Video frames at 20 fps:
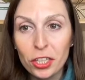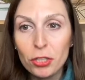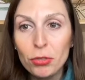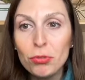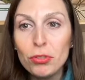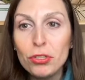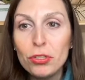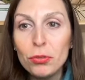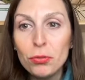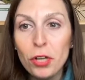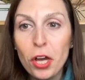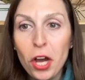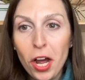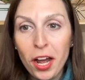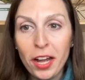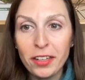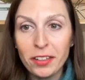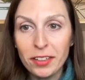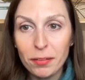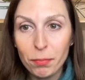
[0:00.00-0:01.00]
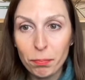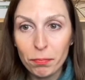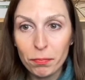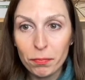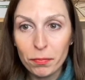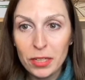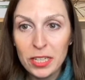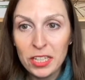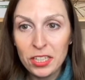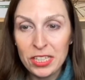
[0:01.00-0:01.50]
You do not
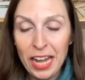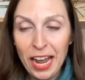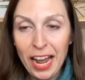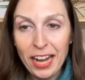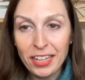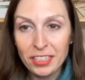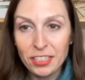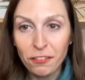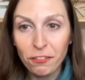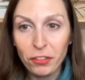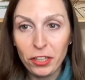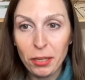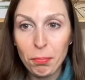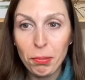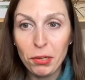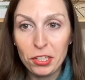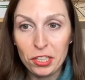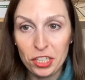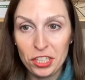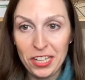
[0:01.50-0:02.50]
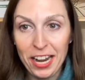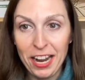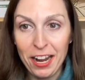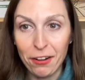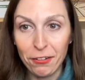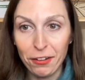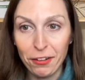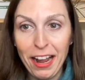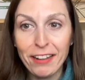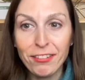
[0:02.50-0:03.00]
need to actively push
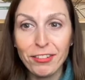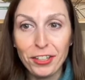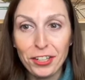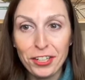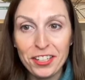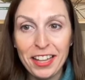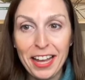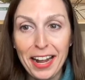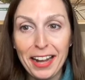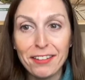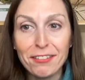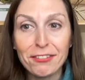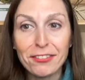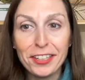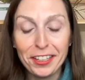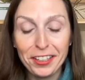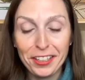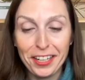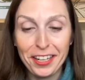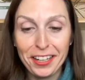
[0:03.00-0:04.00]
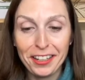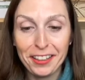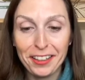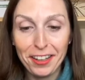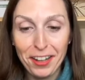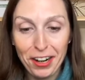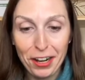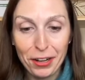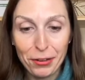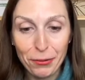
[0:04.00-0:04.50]
down. I learned that really
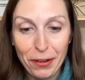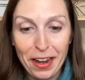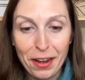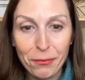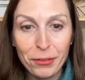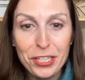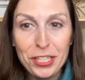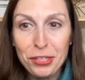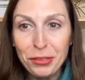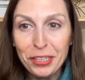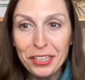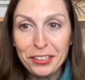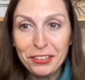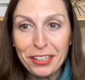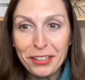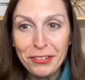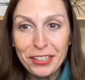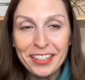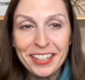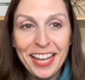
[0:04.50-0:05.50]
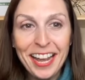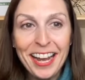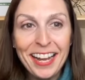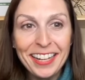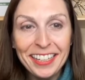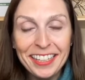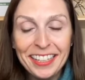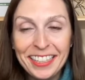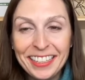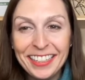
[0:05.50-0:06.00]
the hard way. Would you agree with that?